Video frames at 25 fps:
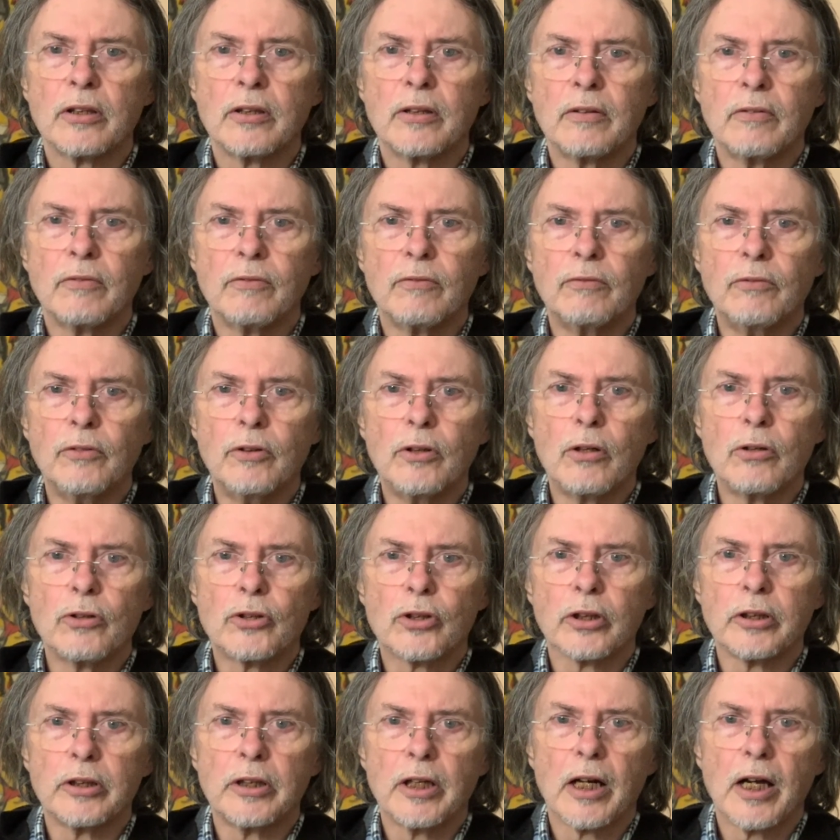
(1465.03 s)
of
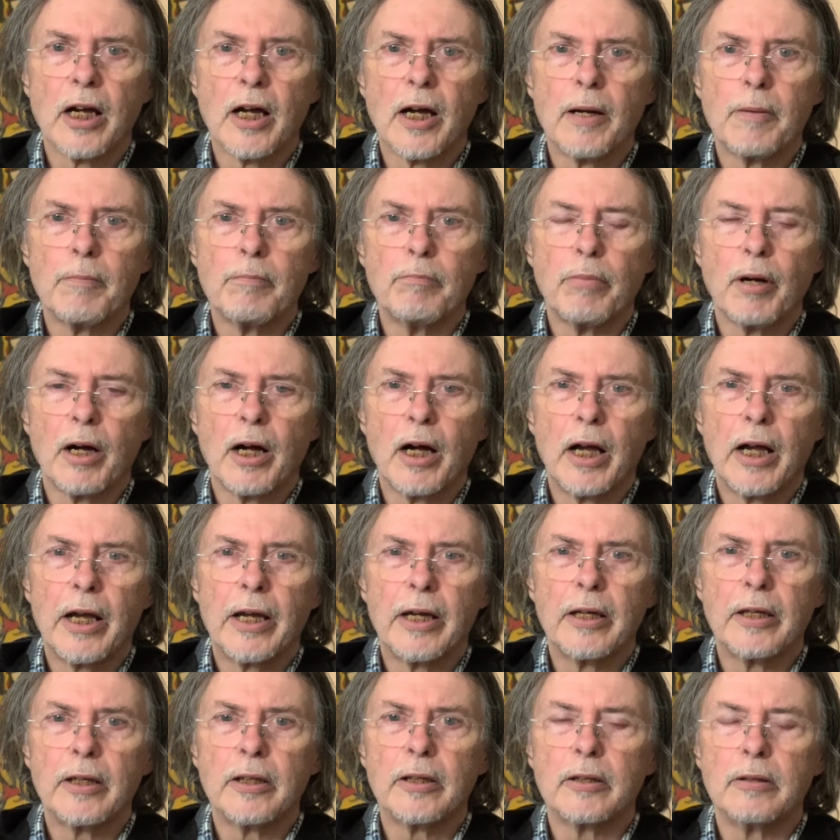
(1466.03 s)
Notre Dame
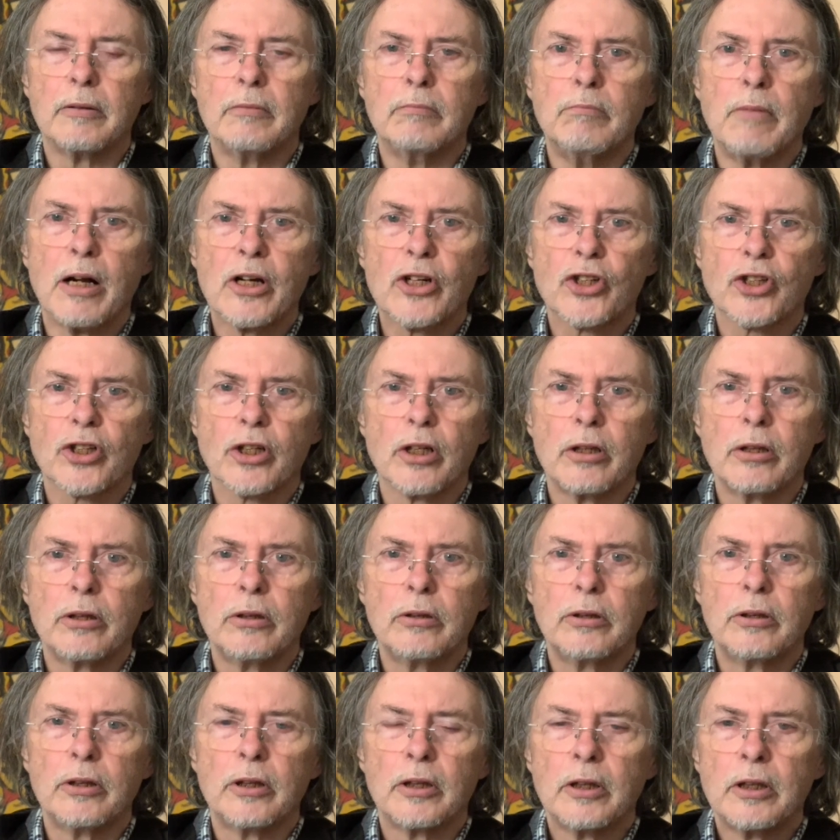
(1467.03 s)
by
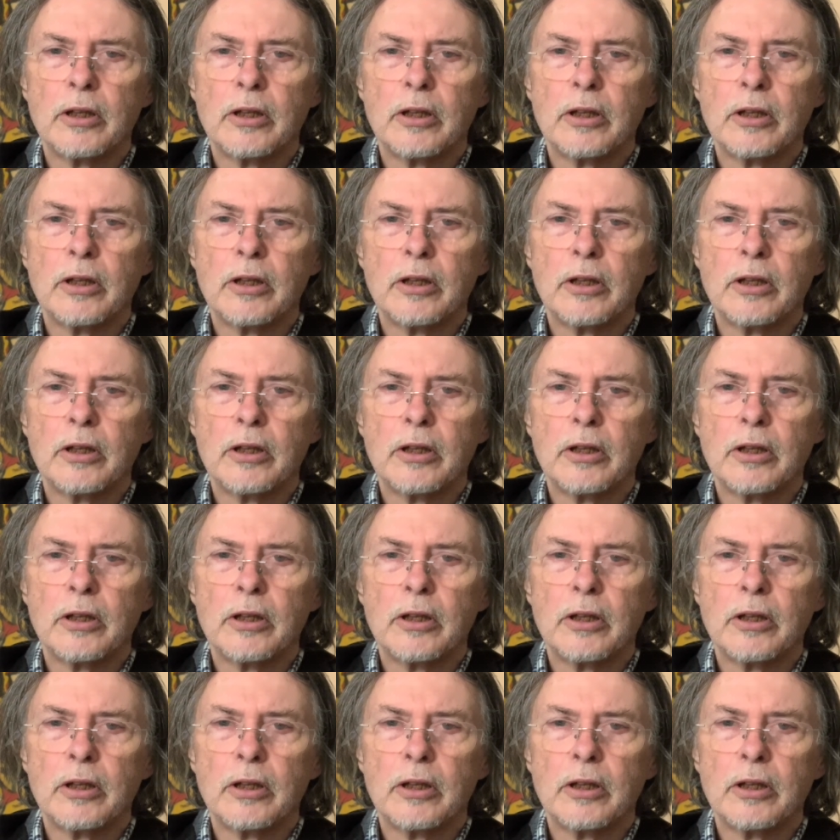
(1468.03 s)
Machaut.